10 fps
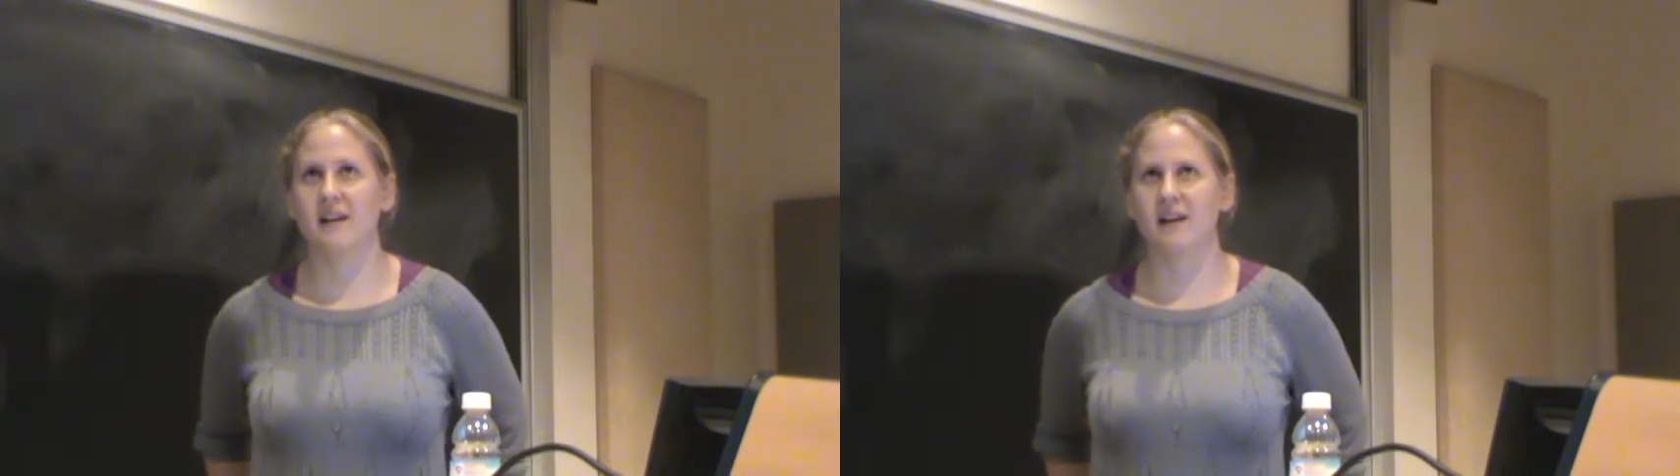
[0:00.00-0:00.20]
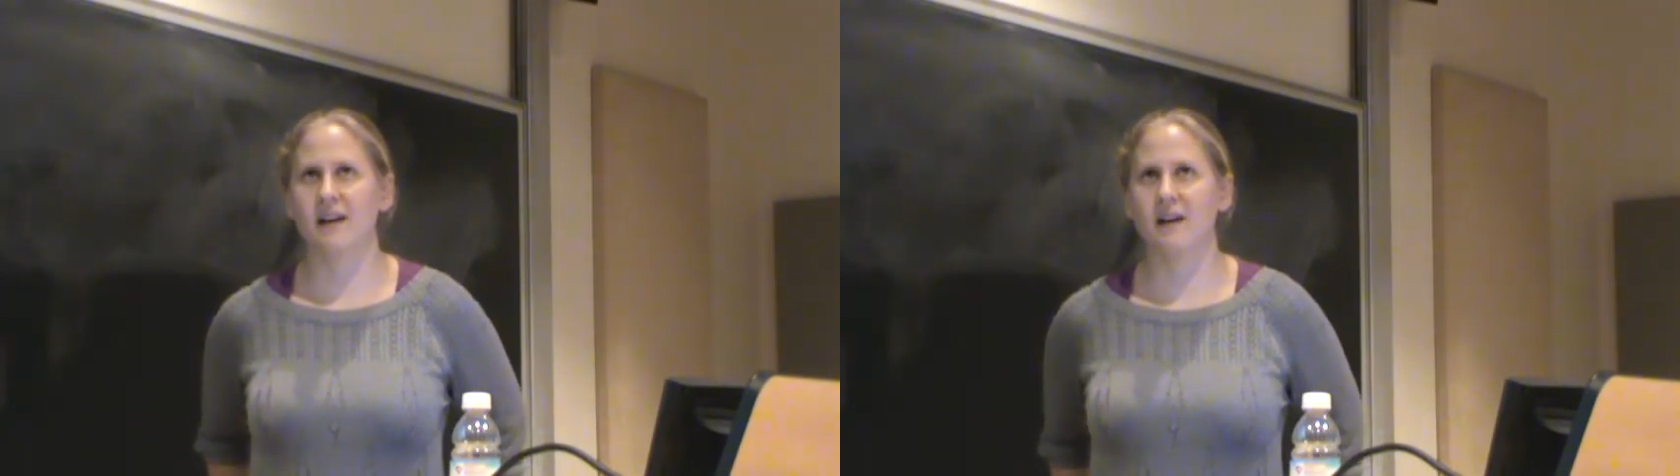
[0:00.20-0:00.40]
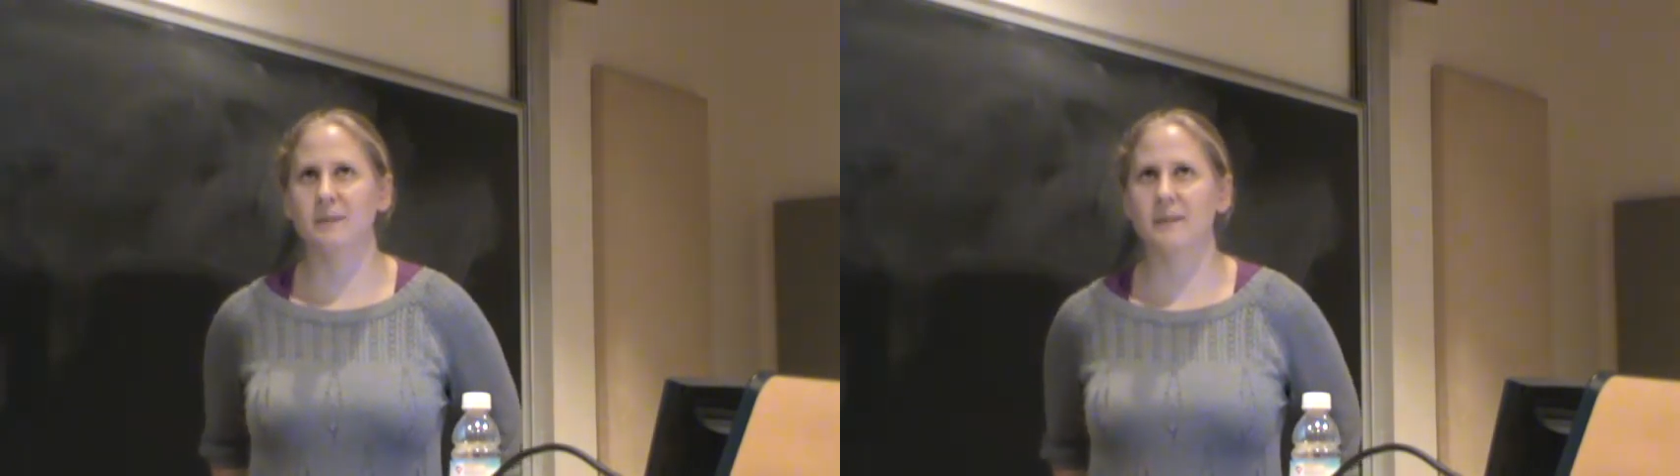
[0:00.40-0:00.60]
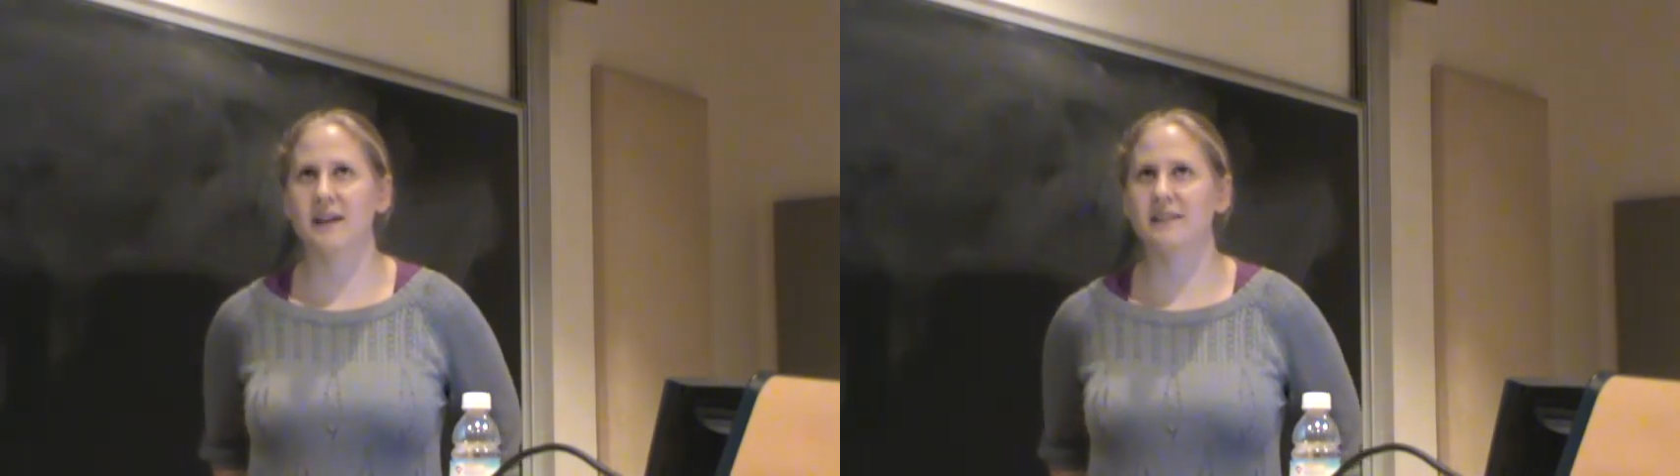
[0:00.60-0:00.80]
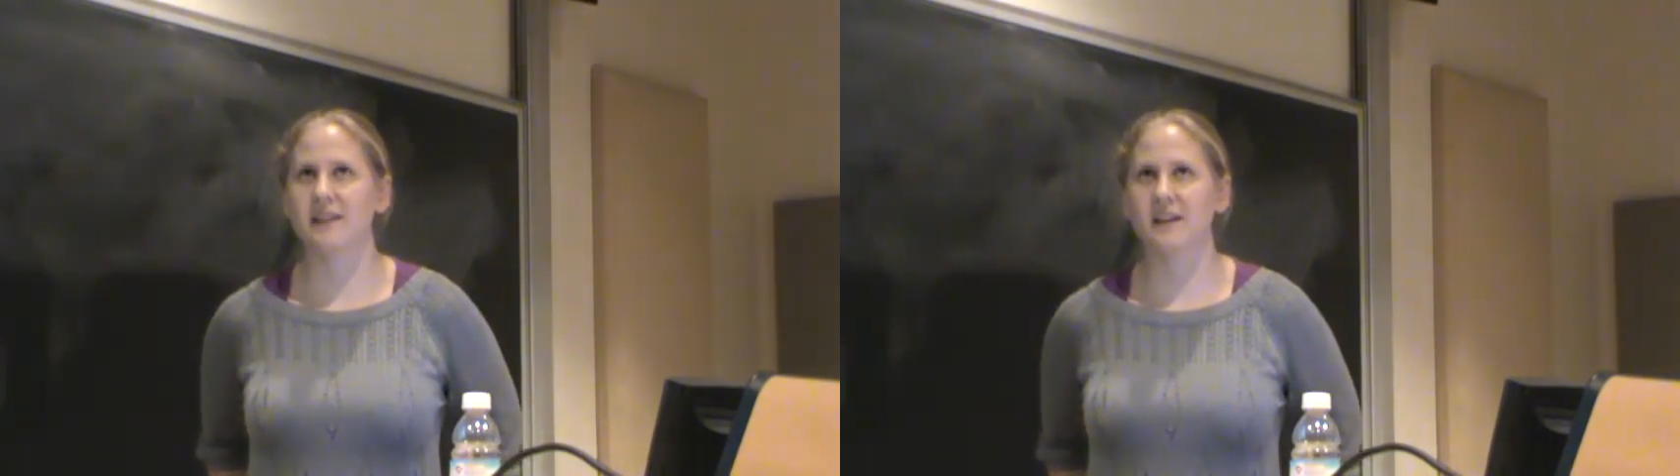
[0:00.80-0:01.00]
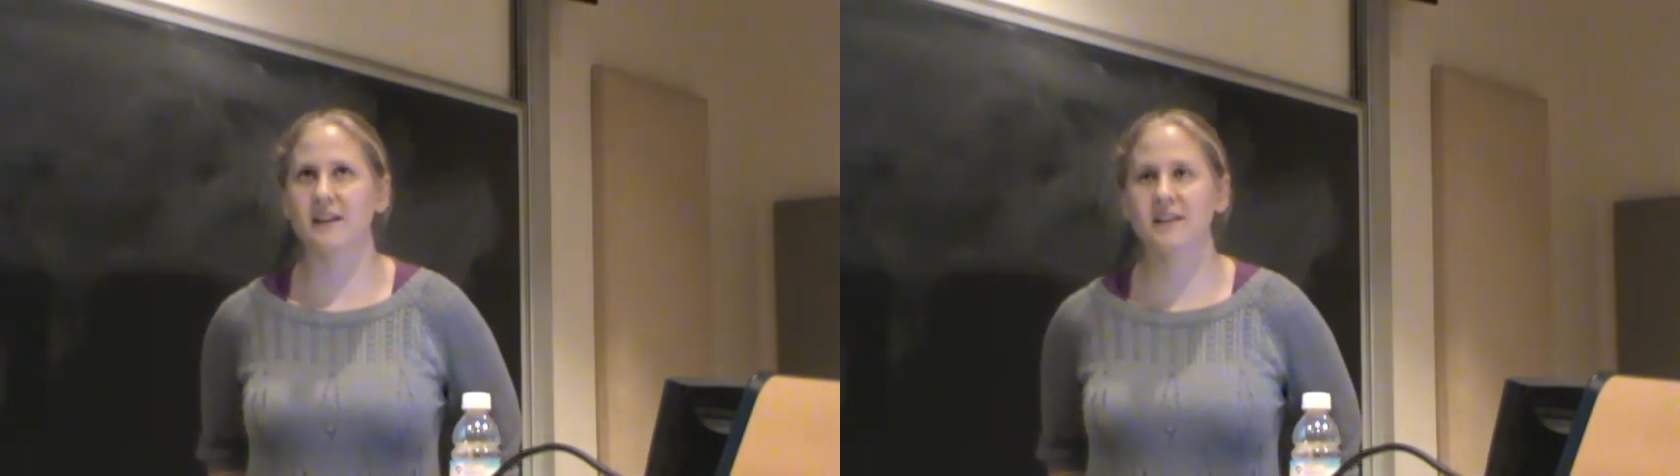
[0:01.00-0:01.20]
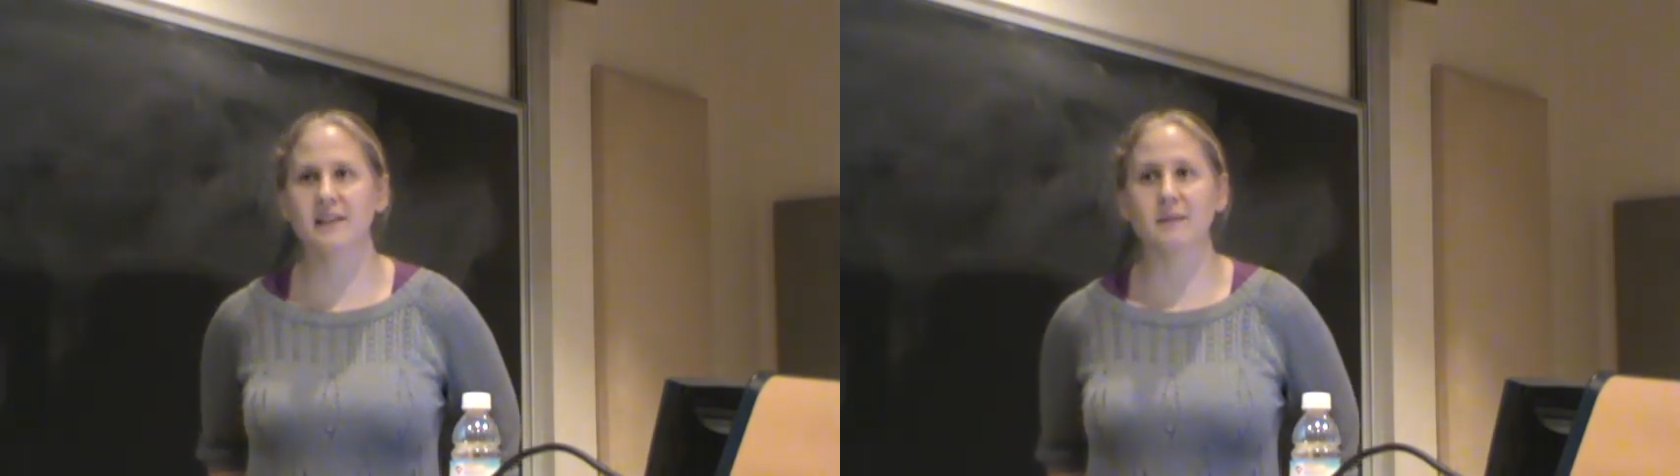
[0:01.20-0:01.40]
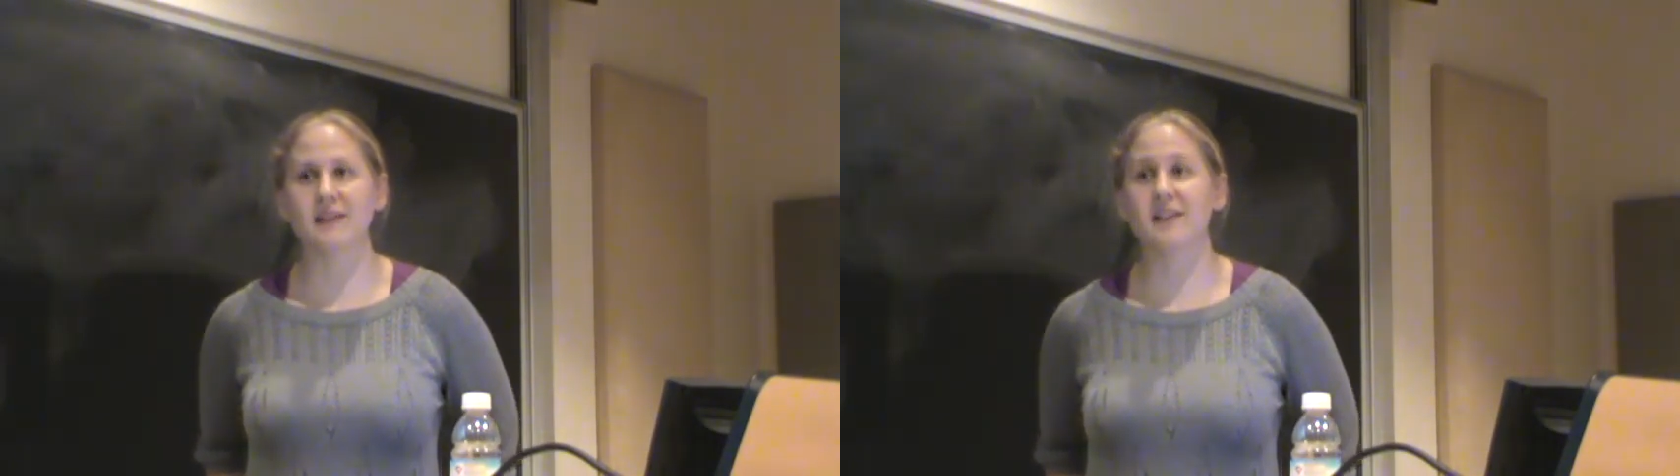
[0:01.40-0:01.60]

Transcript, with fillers: um, as they are currently written,